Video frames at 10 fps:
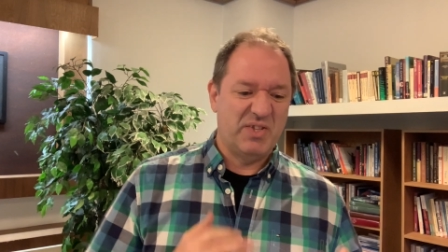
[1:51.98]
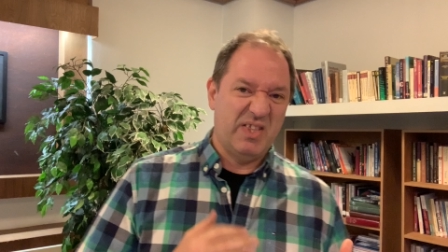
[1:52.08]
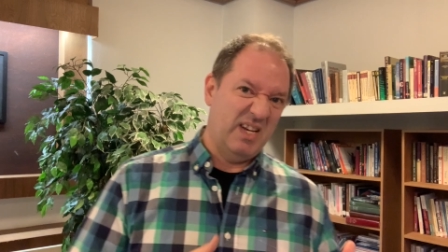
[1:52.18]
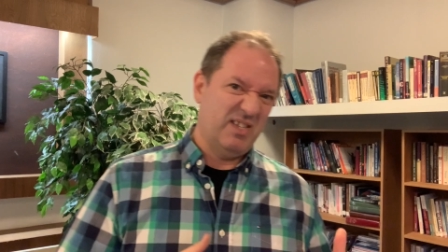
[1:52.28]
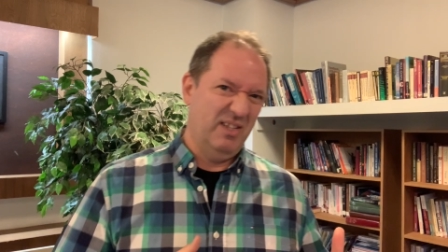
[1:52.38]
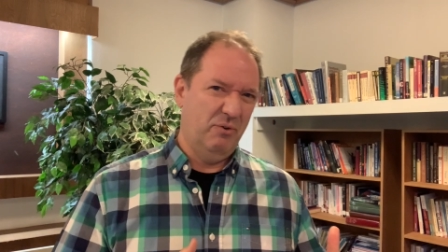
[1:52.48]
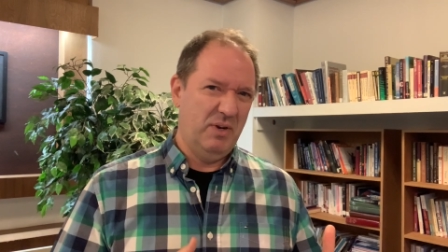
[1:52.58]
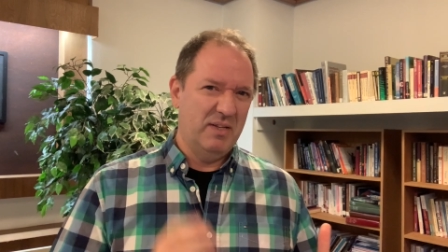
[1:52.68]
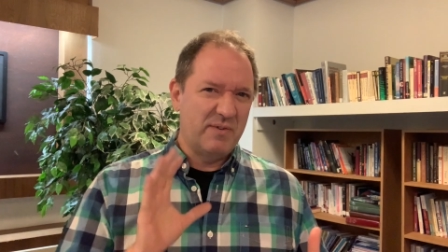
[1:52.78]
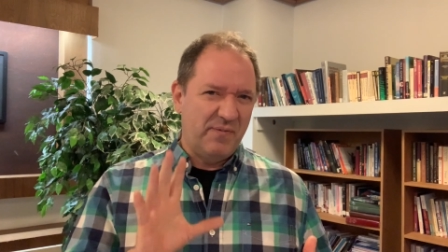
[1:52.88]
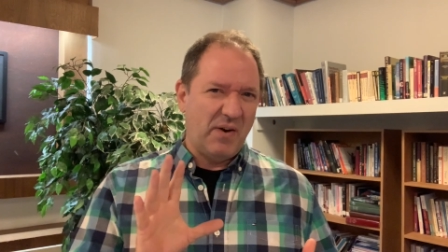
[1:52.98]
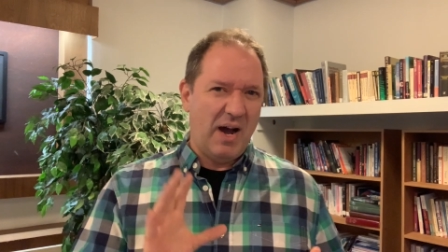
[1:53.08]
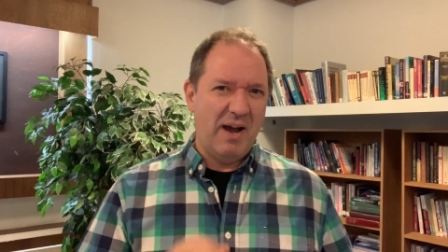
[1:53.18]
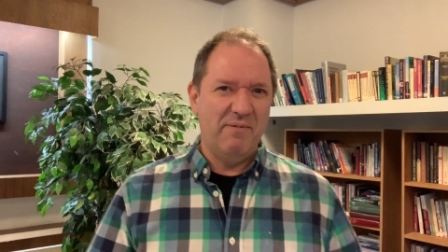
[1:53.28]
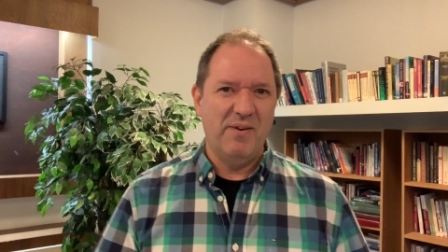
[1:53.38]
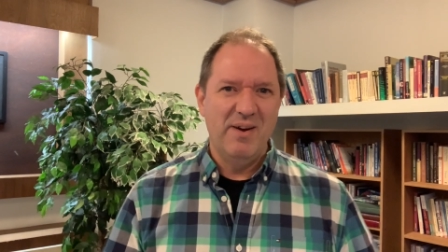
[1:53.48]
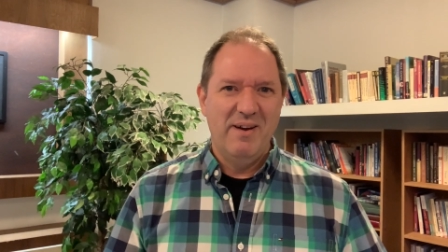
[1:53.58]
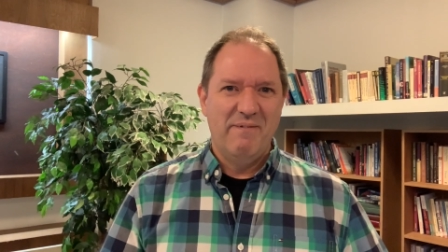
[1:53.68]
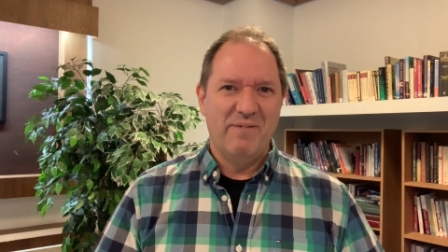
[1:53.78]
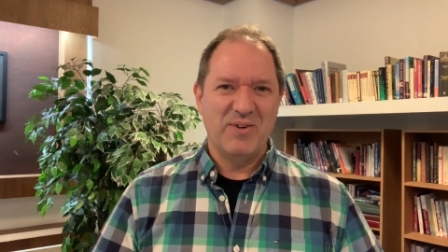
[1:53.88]
Thessalonians 5,
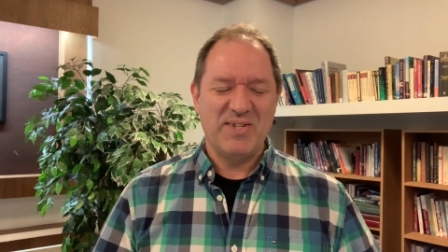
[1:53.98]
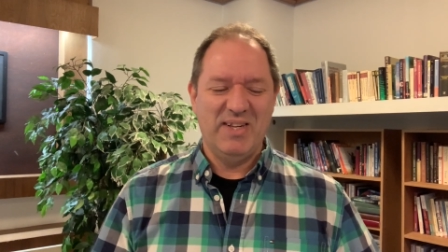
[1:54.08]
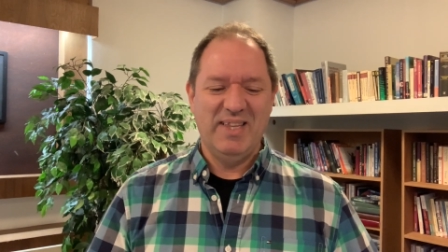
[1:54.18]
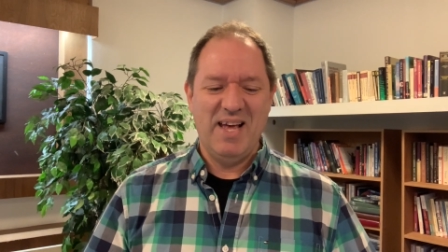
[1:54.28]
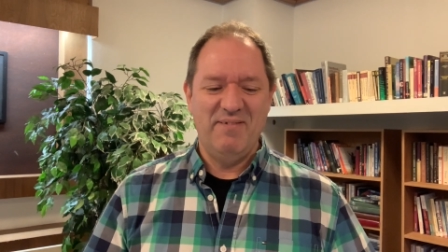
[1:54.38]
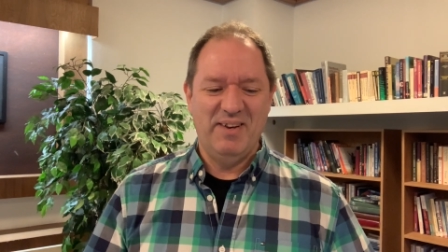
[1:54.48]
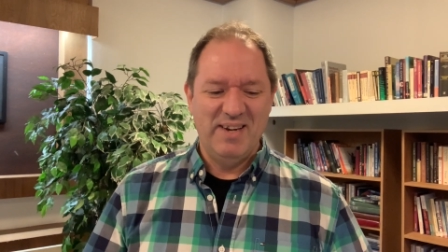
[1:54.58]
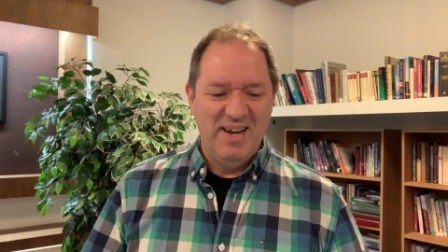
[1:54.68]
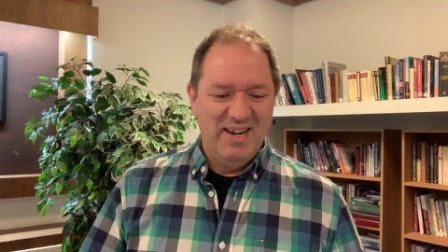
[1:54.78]
verse 11.